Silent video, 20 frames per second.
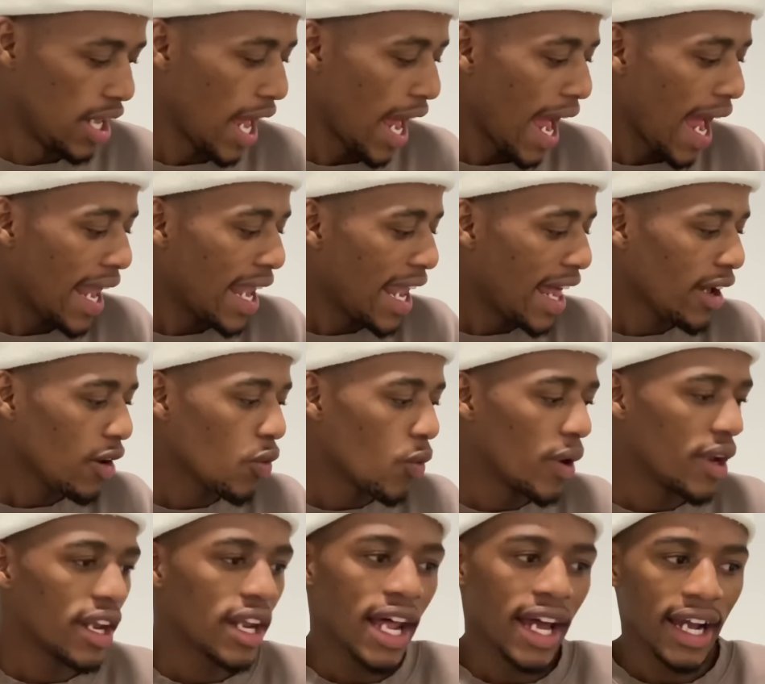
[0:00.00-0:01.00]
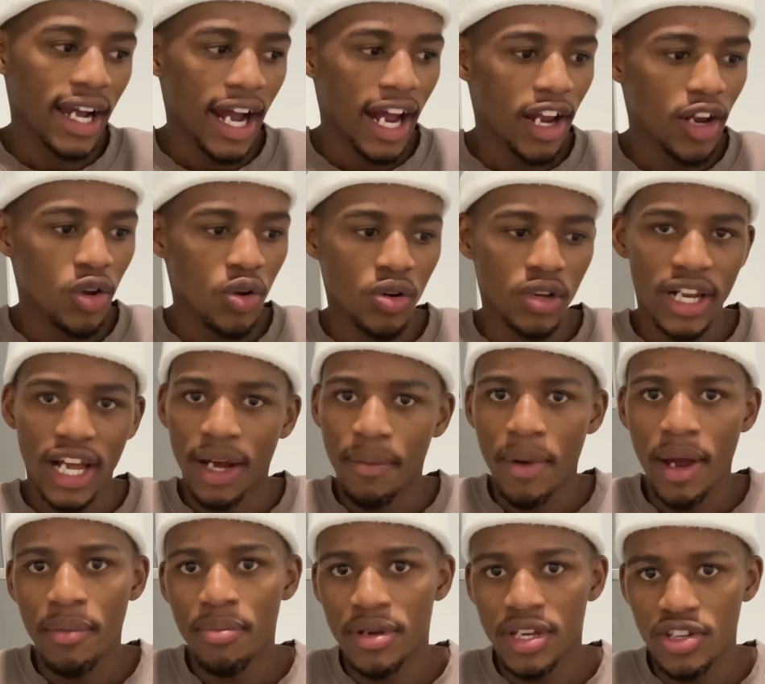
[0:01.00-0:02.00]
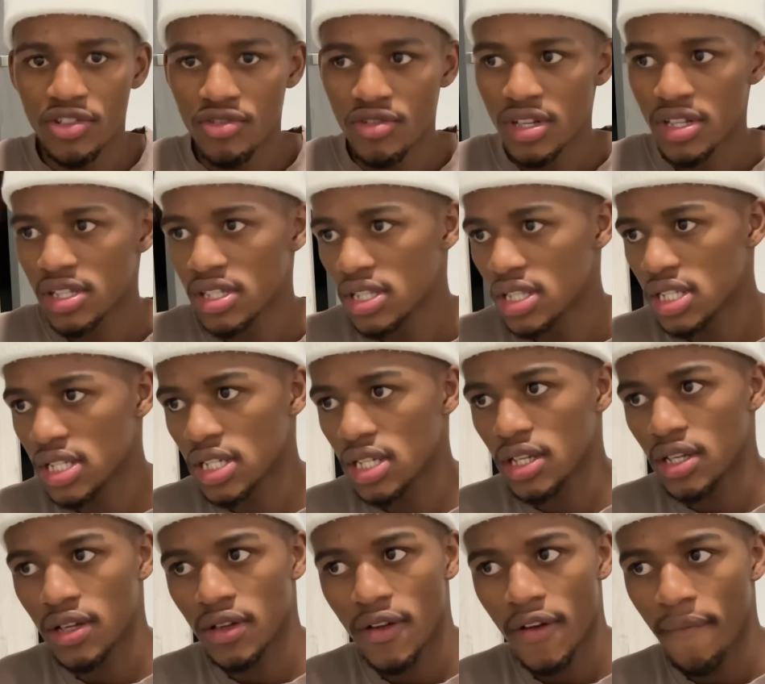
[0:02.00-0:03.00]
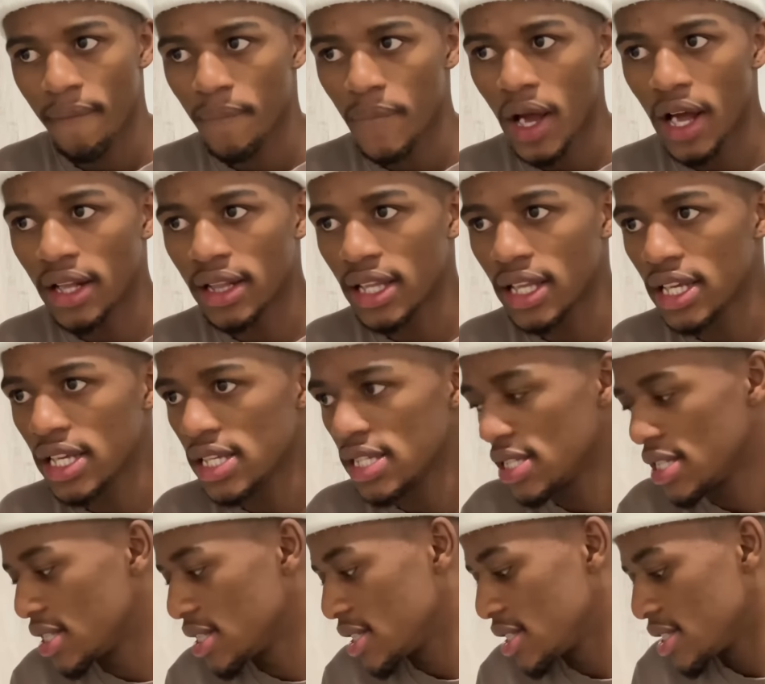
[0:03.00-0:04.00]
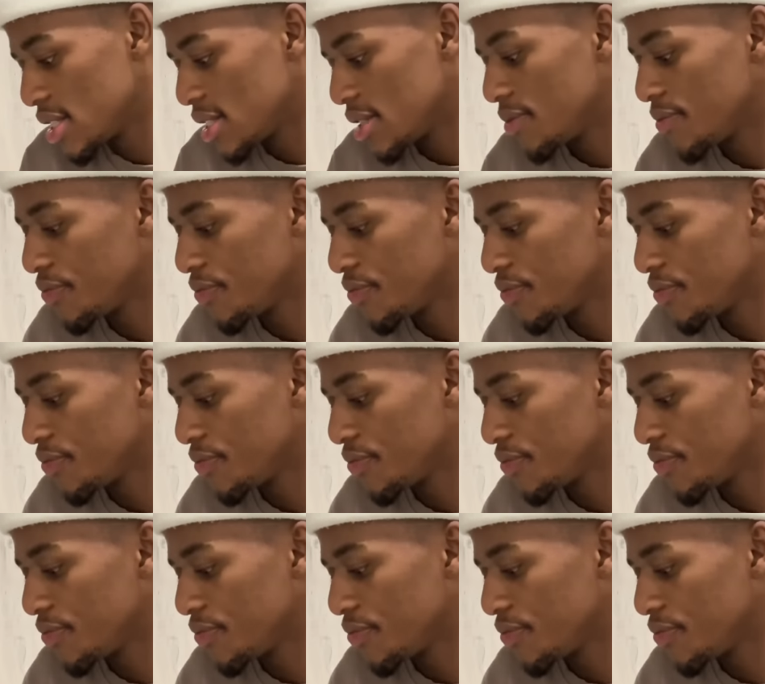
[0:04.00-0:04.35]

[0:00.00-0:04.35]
I like when like I look like my Pinterest thing is,